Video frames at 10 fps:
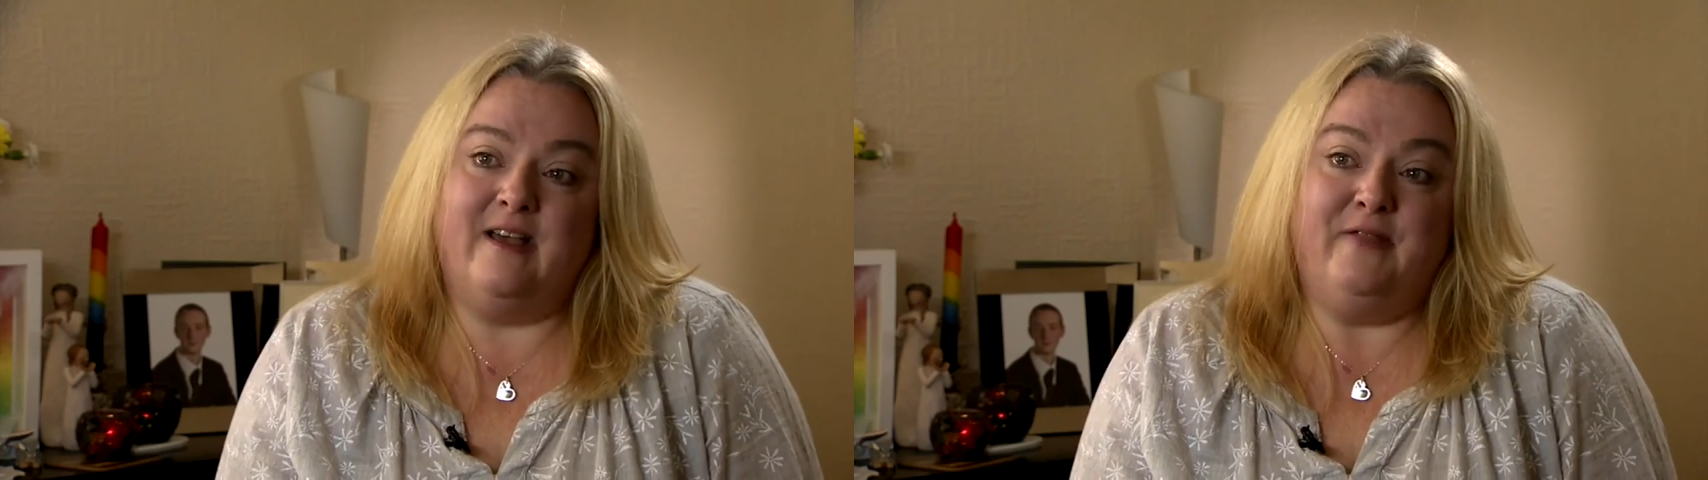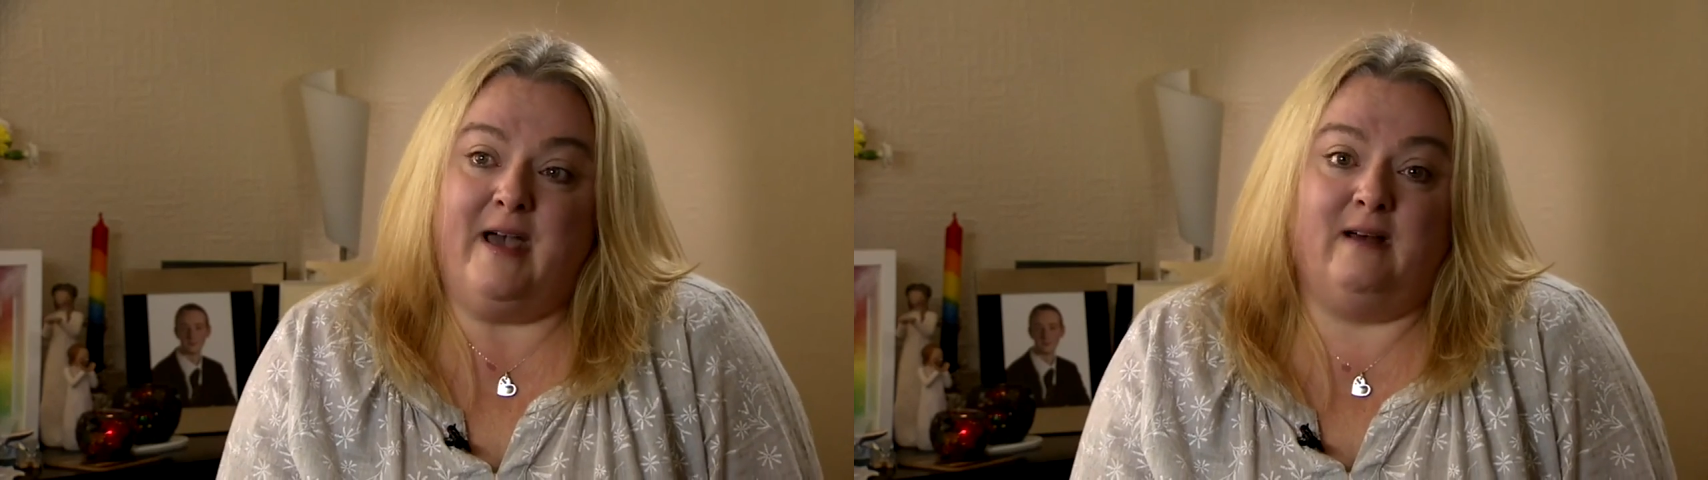
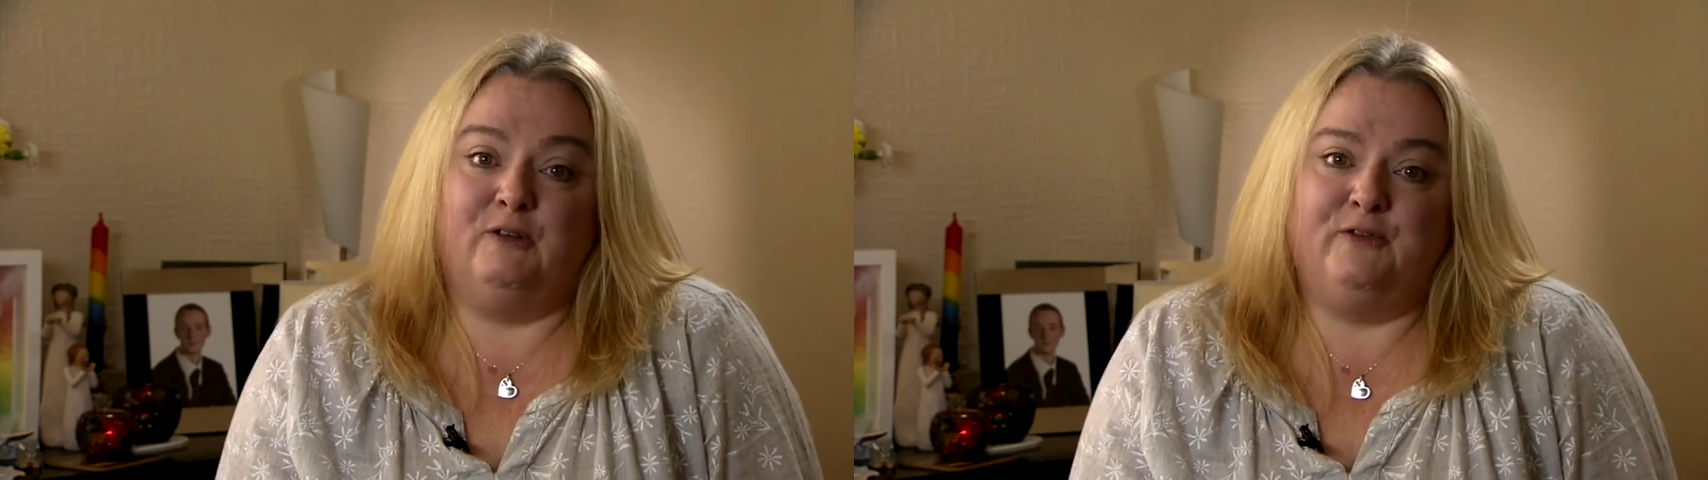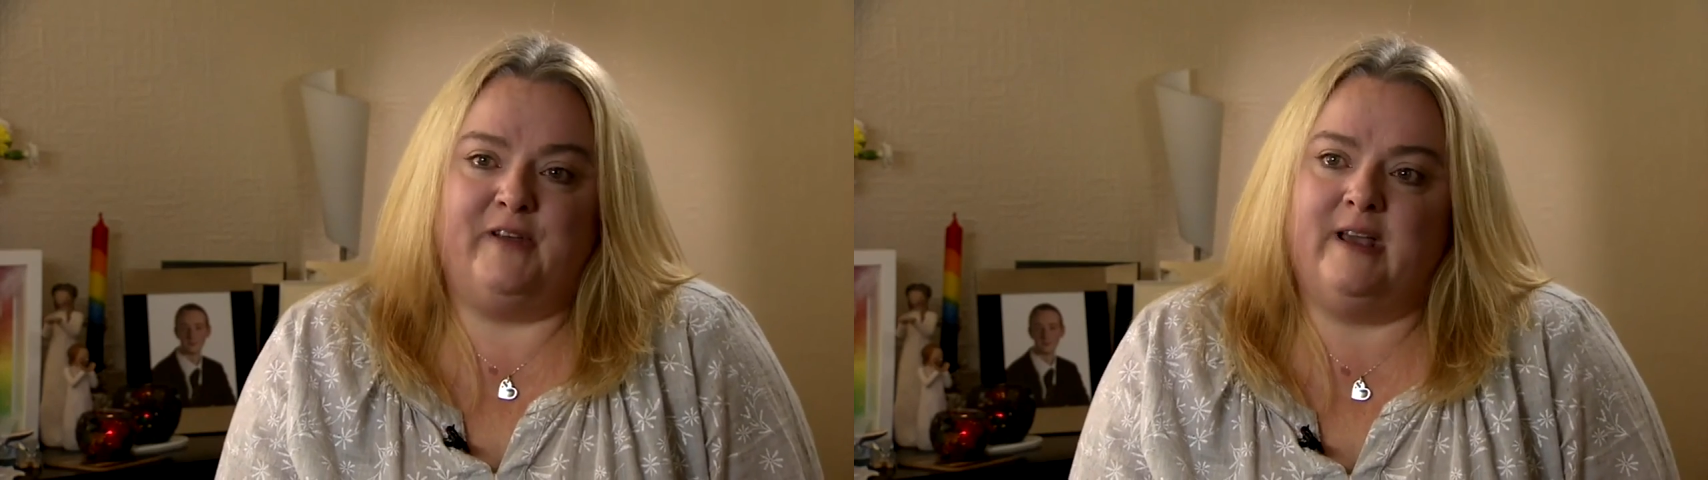And that I love